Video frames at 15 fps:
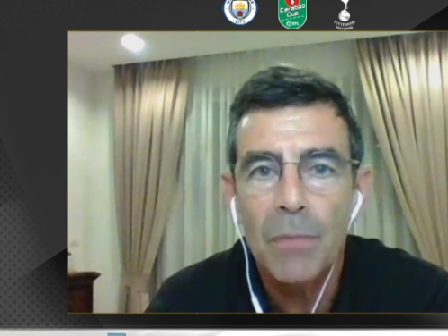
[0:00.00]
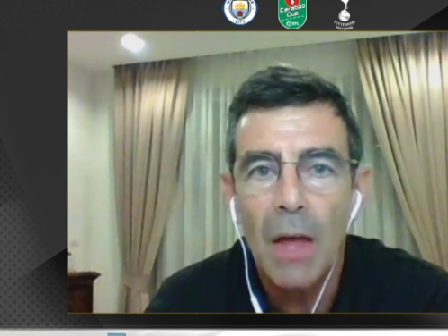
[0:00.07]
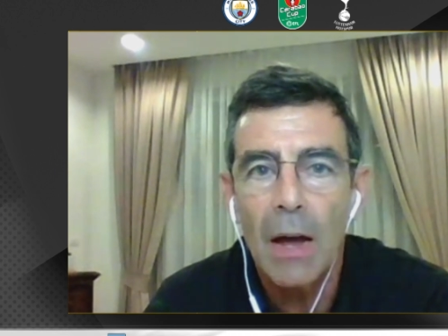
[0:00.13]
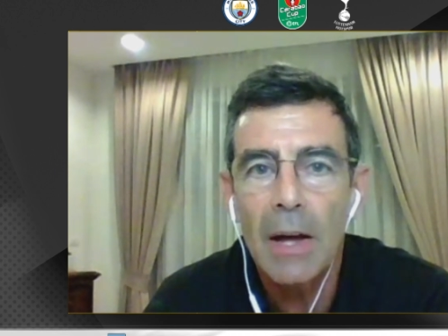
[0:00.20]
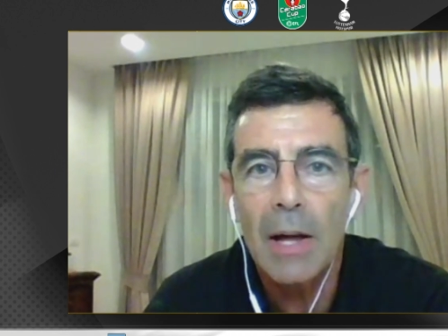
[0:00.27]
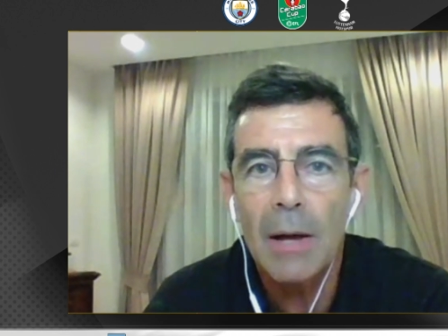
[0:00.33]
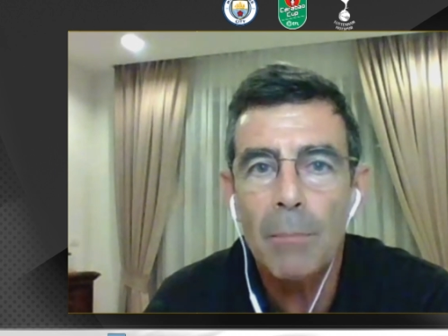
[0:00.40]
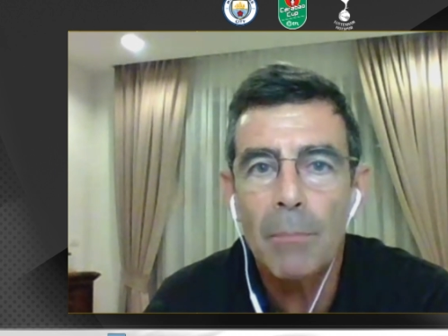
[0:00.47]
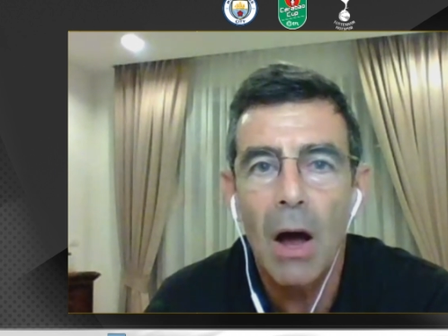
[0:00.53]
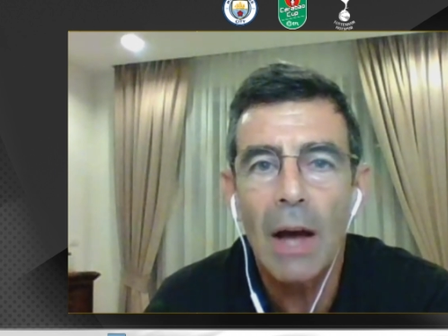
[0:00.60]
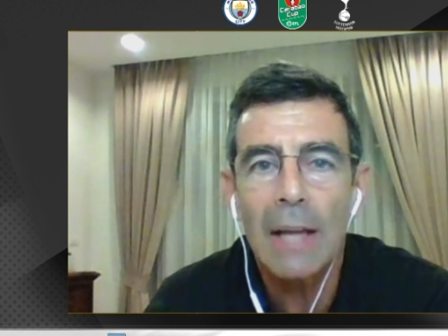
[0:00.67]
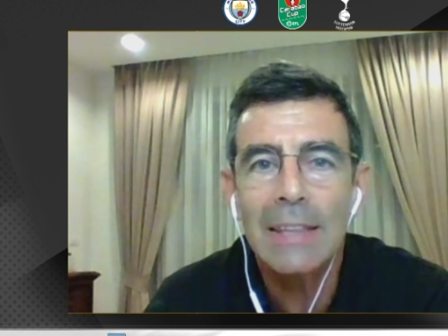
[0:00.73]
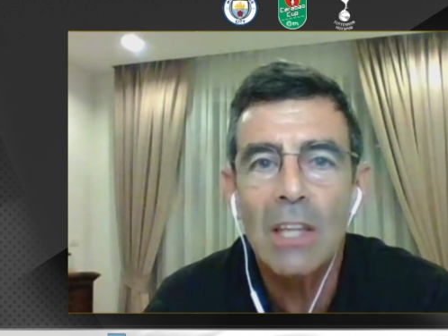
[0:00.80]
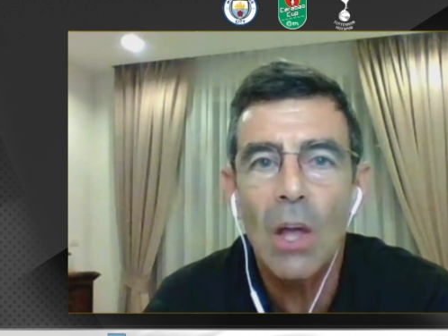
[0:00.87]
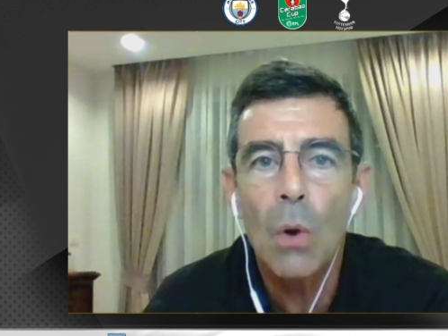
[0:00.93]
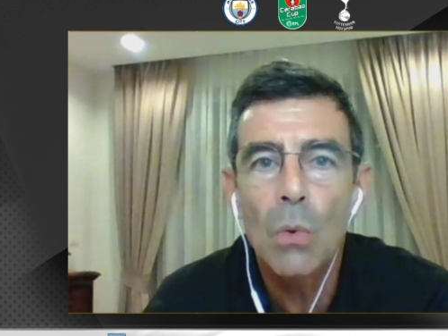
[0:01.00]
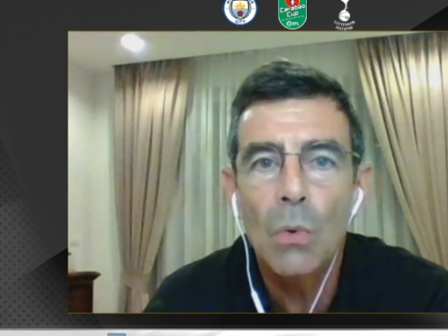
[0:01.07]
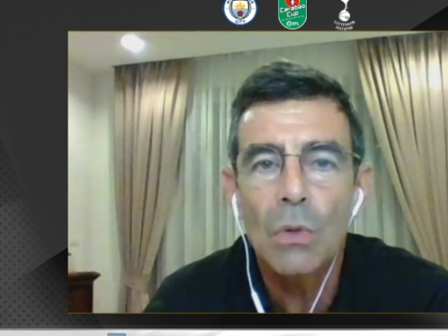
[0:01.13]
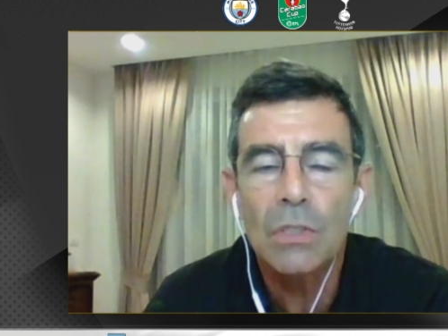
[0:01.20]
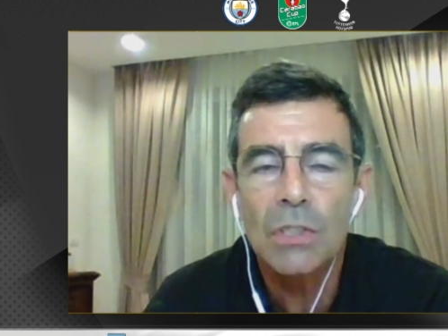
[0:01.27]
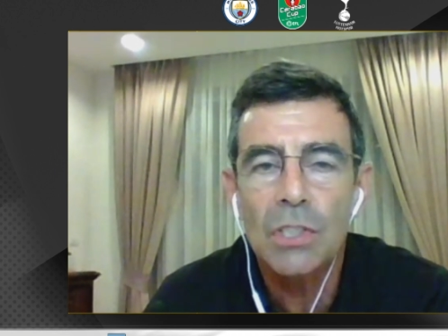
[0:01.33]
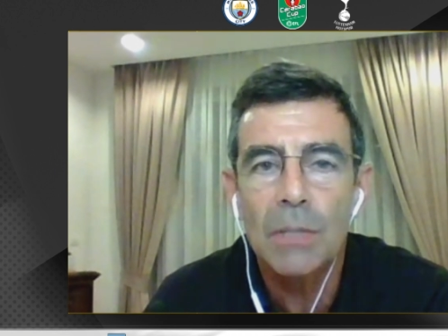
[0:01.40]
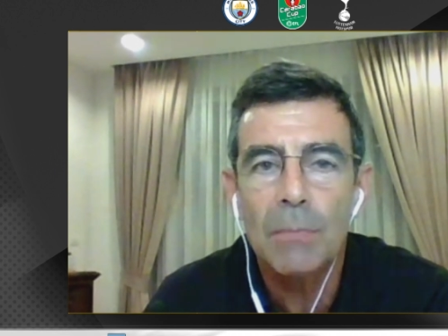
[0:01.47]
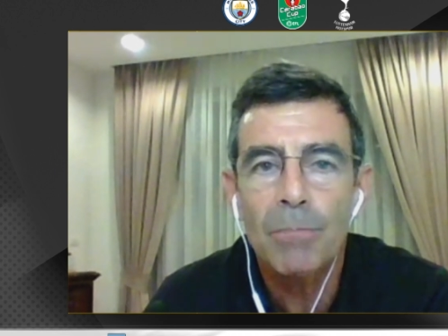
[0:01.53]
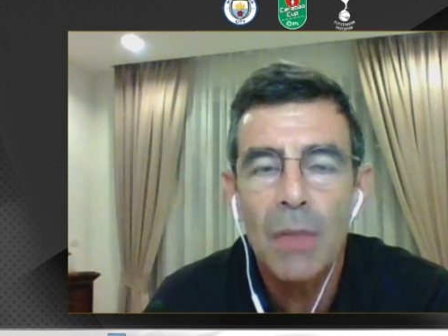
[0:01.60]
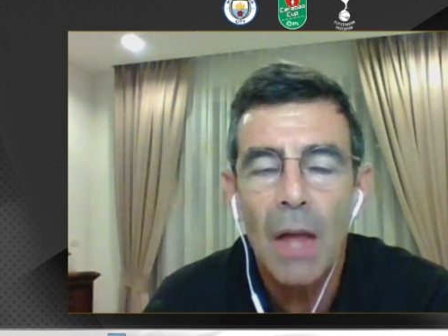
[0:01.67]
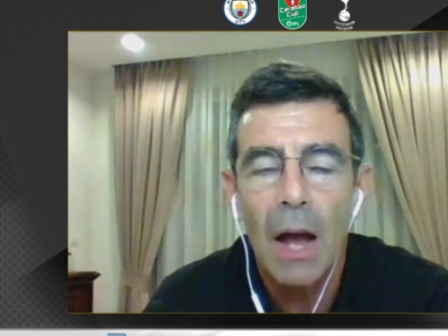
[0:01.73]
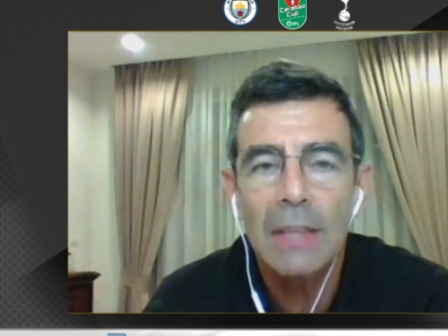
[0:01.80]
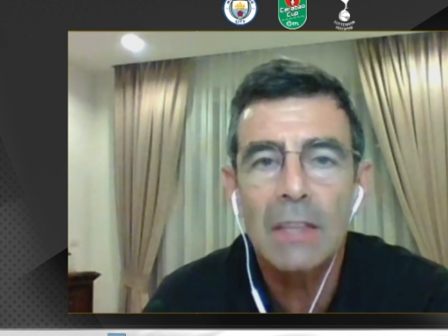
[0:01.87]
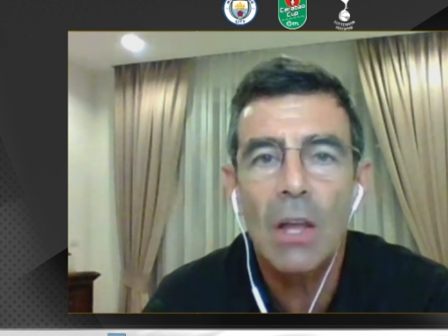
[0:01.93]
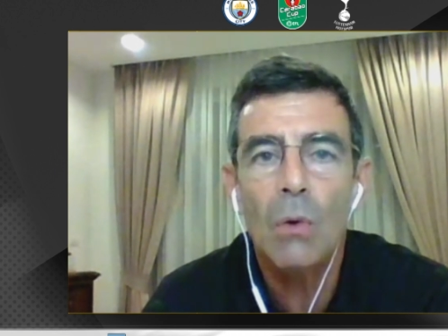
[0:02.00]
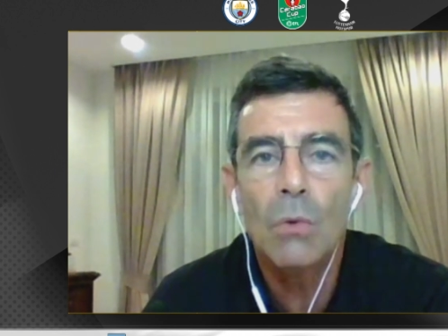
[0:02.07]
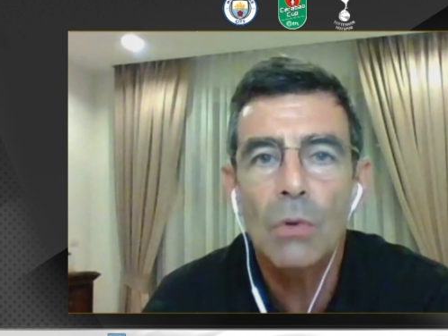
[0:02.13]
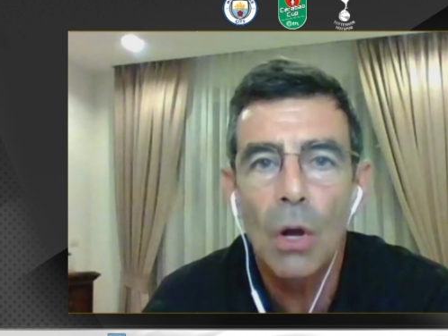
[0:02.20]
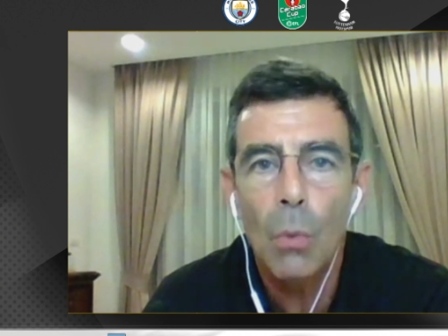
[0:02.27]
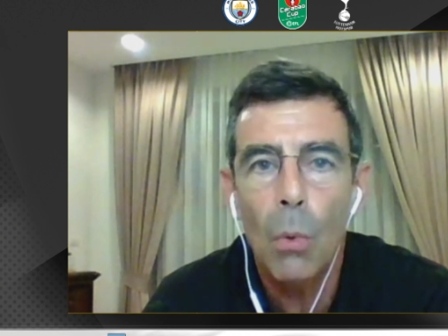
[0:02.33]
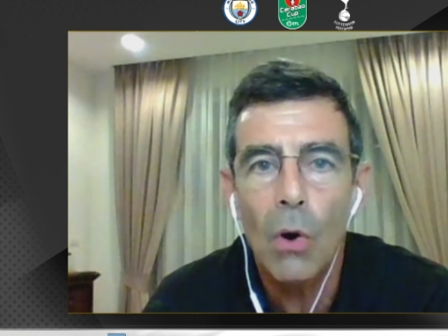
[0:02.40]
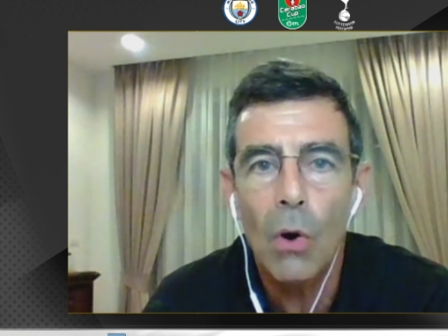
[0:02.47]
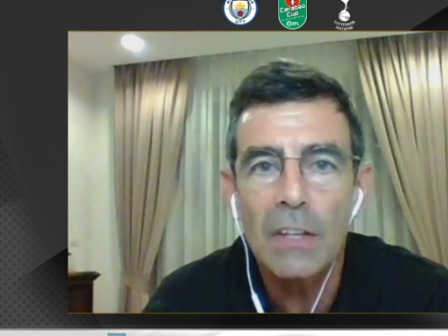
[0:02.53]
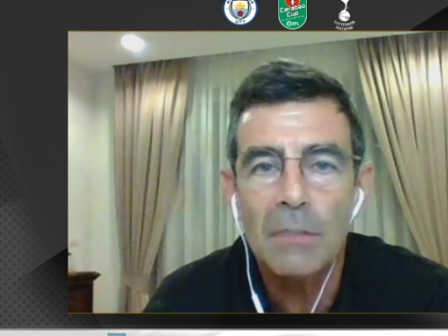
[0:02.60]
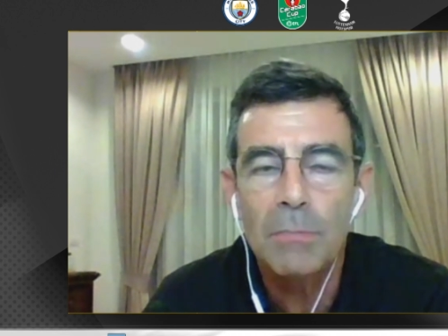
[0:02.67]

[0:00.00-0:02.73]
I don't know what his